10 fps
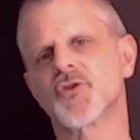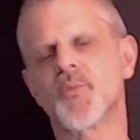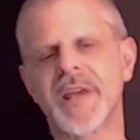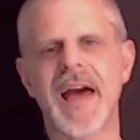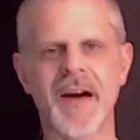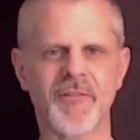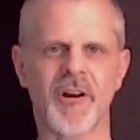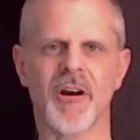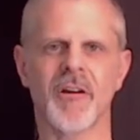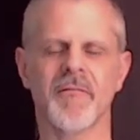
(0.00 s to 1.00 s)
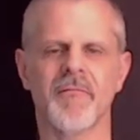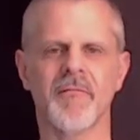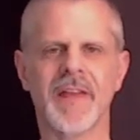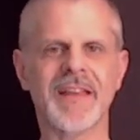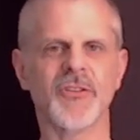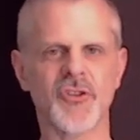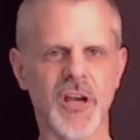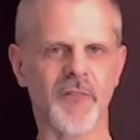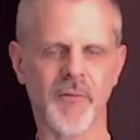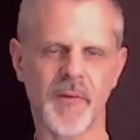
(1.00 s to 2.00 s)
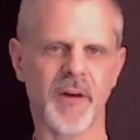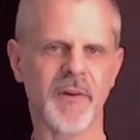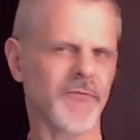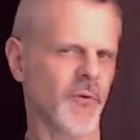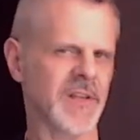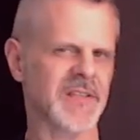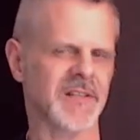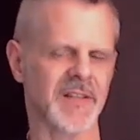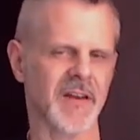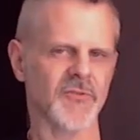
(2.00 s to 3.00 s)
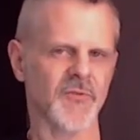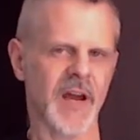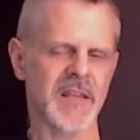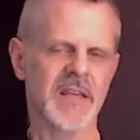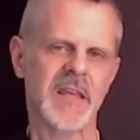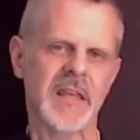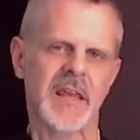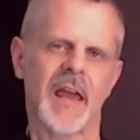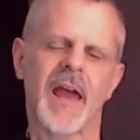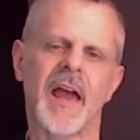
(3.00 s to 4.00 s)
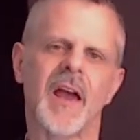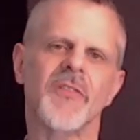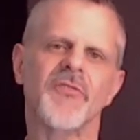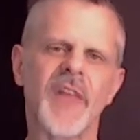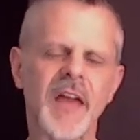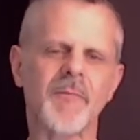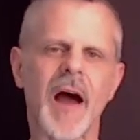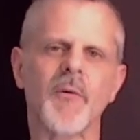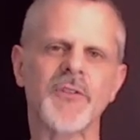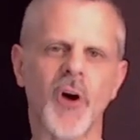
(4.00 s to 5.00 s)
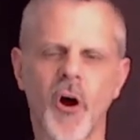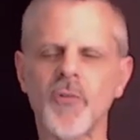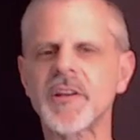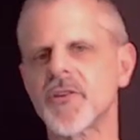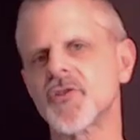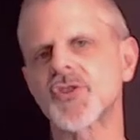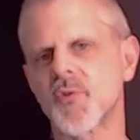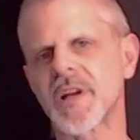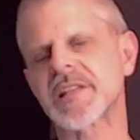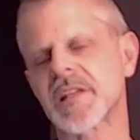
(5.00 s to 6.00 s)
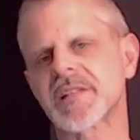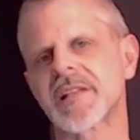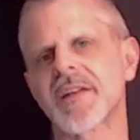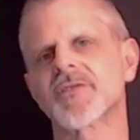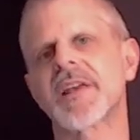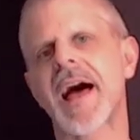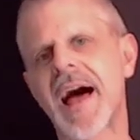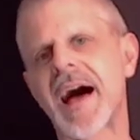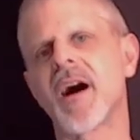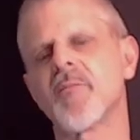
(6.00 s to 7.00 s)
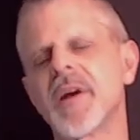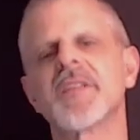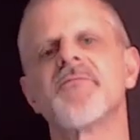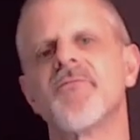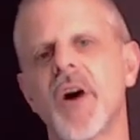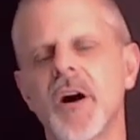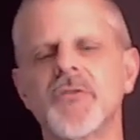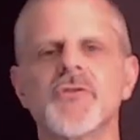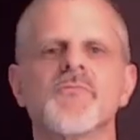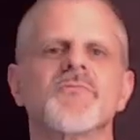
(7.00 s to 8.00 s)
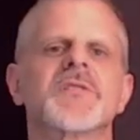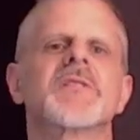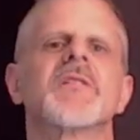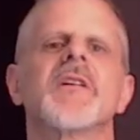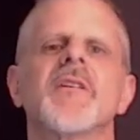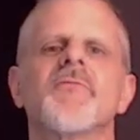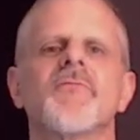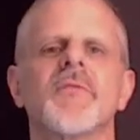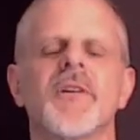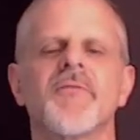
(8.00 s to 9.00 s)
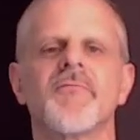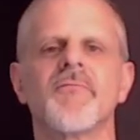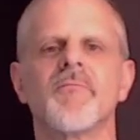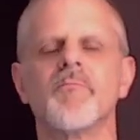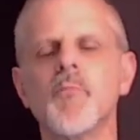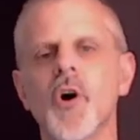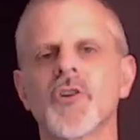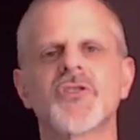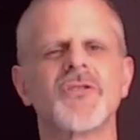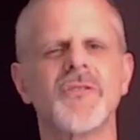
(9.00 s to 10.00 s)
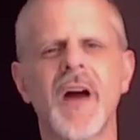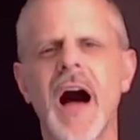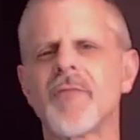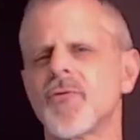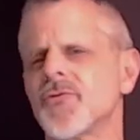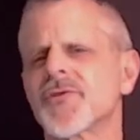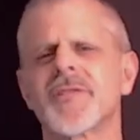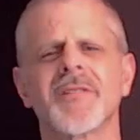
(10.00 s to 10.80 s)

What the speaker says: we have in our English alphabet. We have 26 letters, right? And think about, with only those 26 letters, how many volumes of books, novels,